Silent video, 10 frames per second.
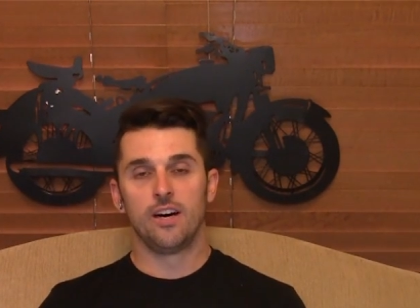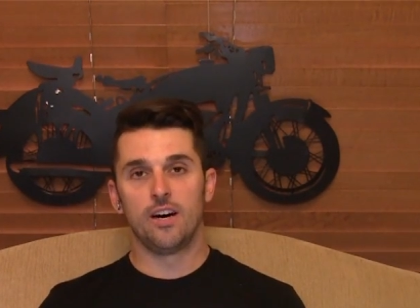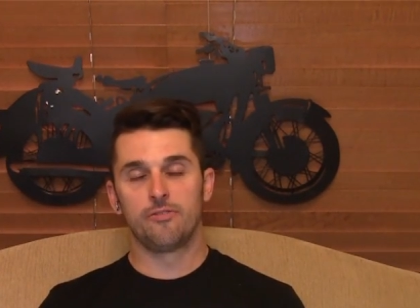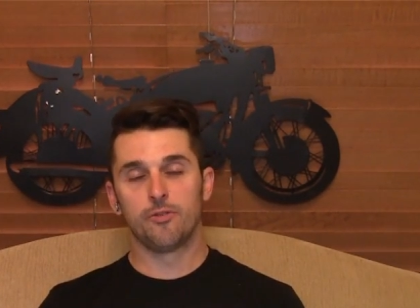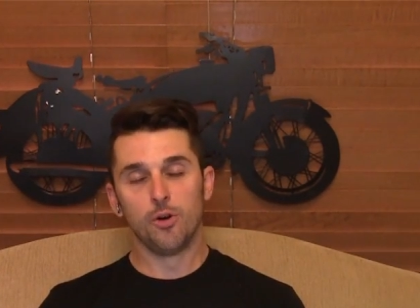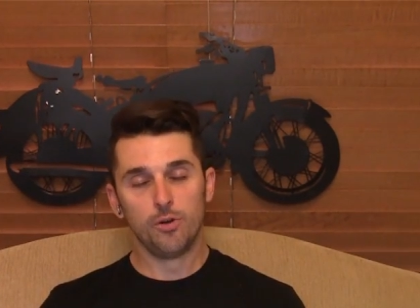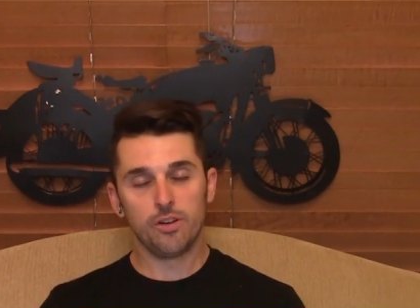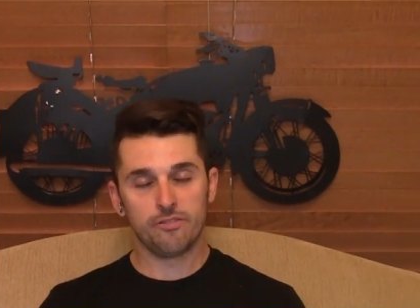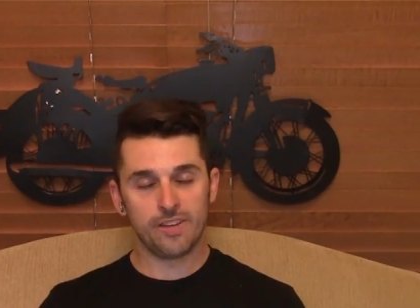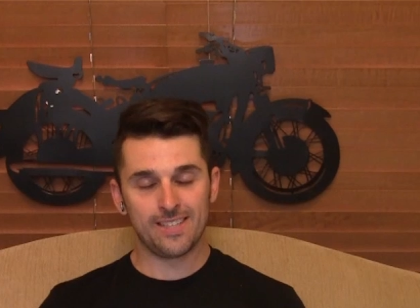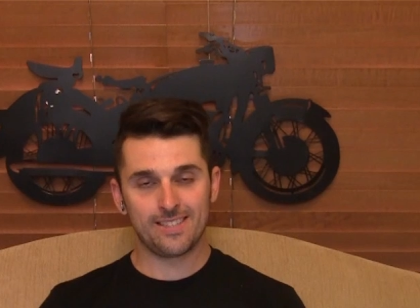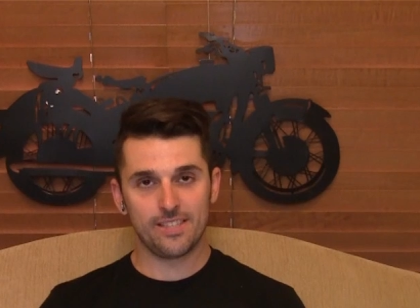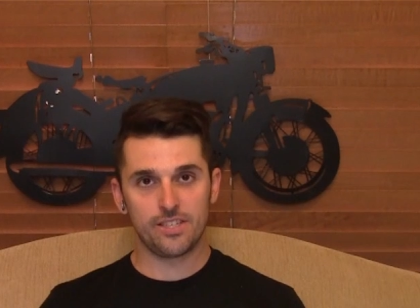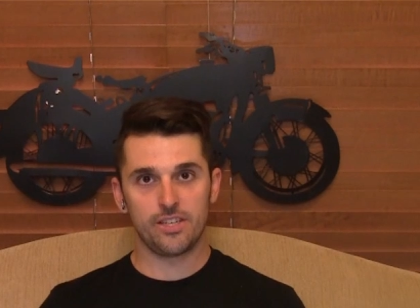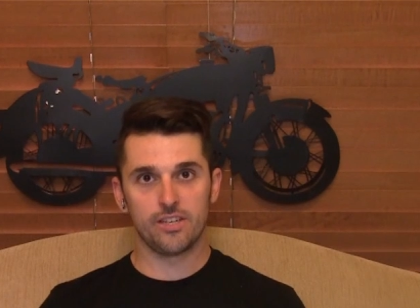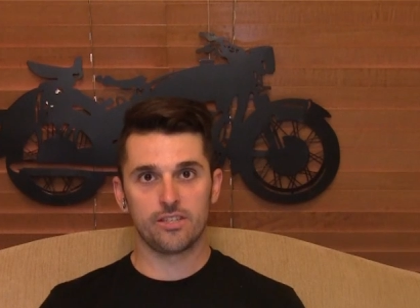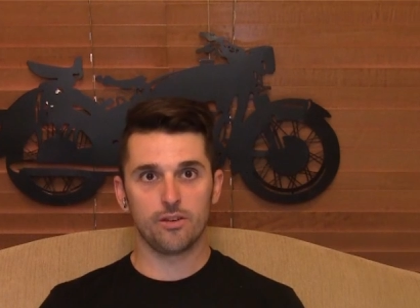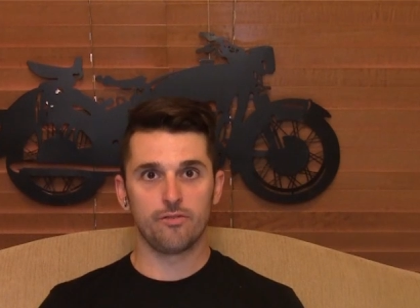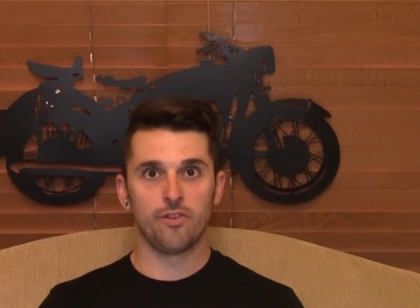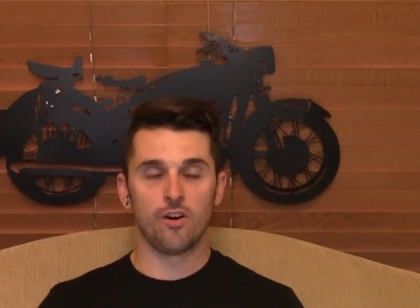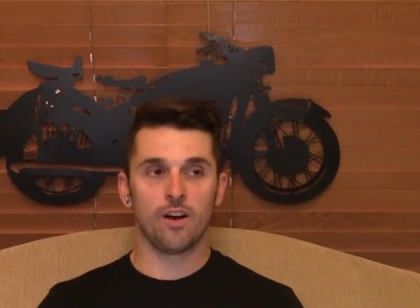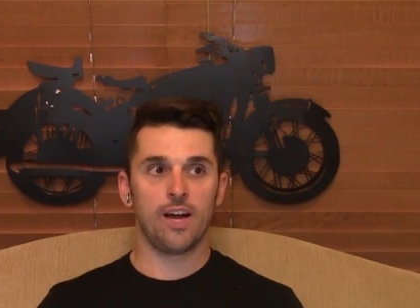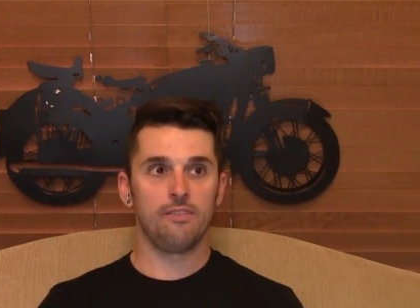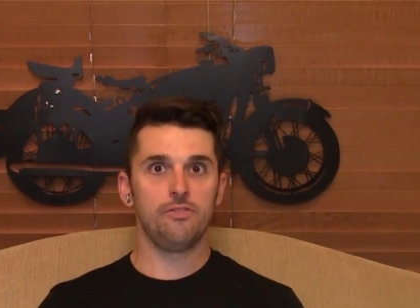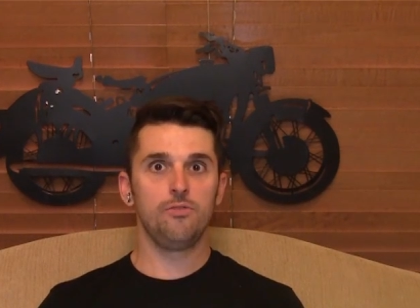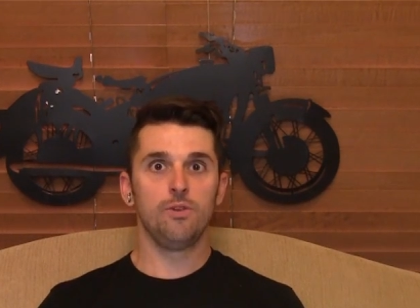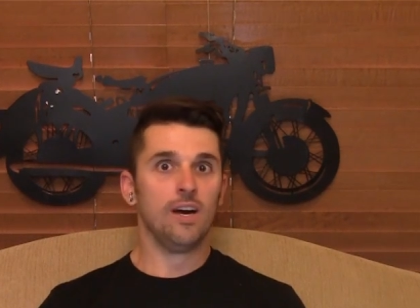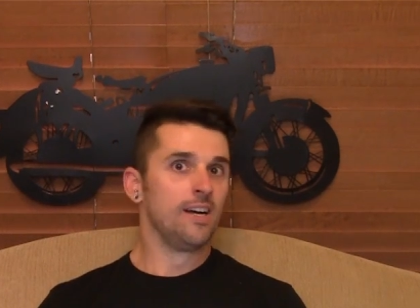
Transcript: Off-Road events this year so far. Have you